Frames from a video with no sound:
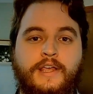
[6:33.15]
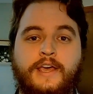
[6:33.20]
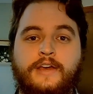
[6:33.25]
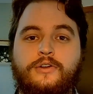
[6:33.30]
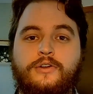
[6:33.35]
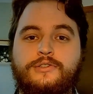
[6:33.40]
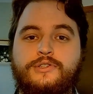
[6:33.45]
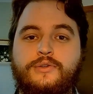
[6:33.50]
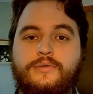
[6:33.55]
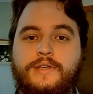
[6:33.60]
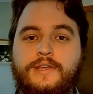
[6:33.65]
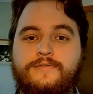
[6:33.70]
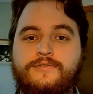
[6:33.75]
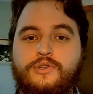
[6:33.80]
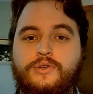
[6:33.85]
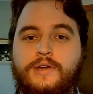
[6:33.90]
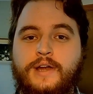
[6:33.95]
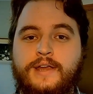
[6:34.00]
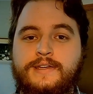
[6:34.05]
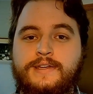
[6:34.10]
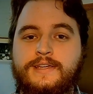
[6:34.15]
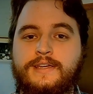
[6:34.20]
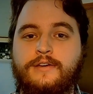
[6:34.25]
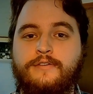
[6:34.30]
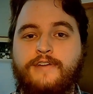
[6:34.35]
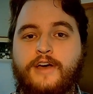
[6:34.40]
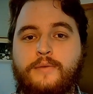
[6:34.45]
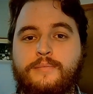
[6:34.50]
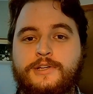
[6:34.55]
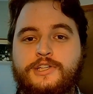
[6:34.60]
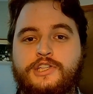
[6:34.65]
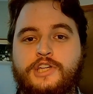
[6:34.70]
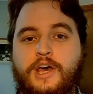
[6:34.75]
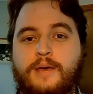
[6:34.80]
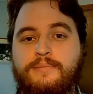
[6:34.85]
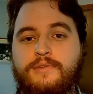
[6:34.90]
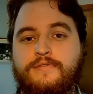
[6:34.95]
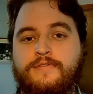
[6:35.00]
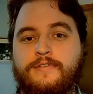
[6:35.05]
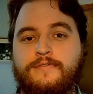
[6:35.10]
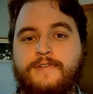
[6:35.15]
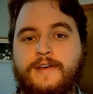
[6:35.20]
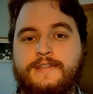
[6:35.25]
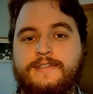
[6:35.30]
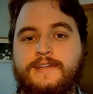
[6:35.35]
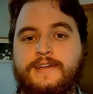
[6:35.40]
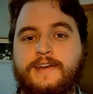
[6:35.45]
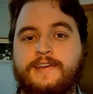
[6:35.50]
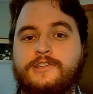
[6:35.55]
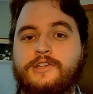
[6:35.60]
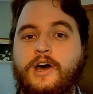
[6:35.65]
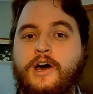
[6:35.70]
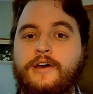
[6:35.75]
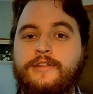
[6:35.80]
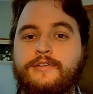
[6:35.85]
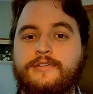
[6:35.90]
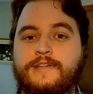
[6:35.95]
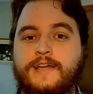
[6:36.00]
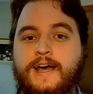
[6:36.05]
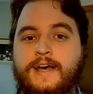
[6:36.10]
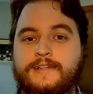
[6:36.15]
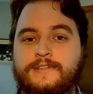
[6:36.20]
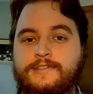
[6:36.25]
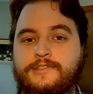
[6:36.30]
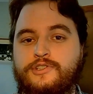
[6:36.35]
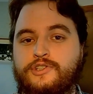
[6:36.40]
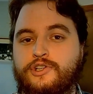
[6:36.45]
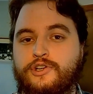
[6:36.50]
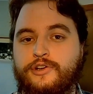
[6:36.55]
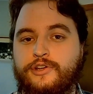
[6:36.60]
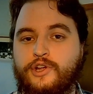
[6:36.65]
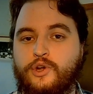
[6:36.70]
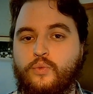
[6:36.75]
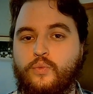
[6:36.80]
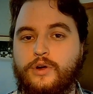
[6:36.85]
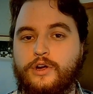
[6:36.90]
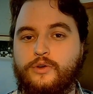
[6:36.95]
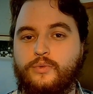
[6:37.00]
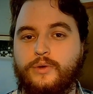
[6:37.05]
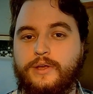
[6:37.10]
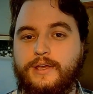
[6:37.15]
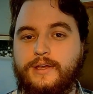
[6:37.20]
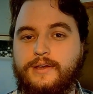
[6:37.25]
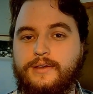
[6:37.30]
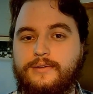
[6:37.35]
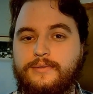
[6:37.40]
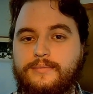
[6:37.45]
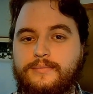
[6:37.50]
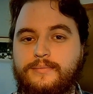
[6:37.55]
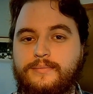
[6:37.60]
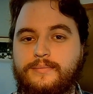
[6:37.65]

It also gives you an idea of how much time you've invested into other tasks during your work week.